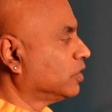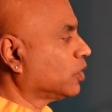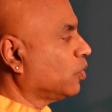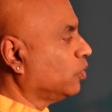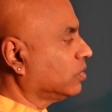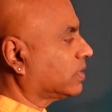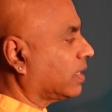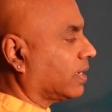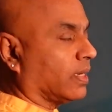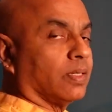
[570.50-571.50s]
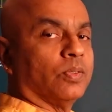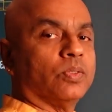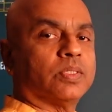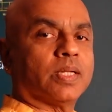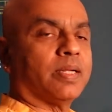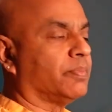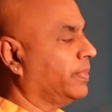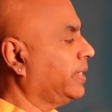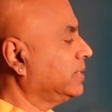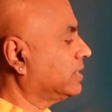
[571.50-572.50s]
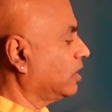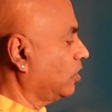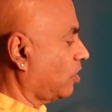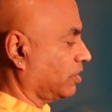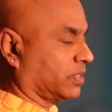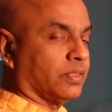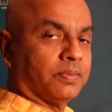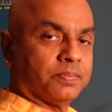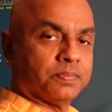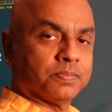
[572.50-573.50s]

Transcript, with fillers: So Uttara, Uttara means north.